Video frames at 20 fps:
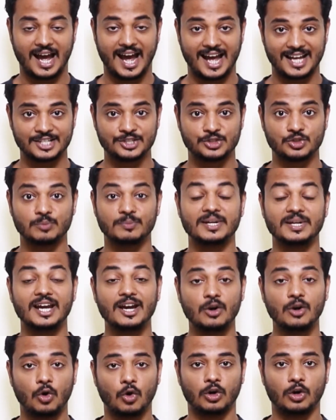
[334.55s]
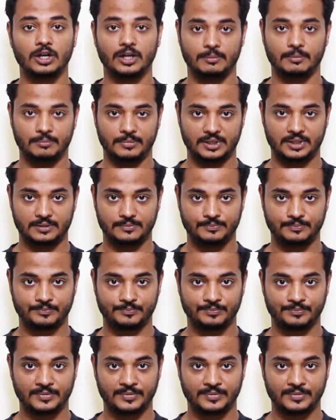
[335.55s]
has to be a whole number.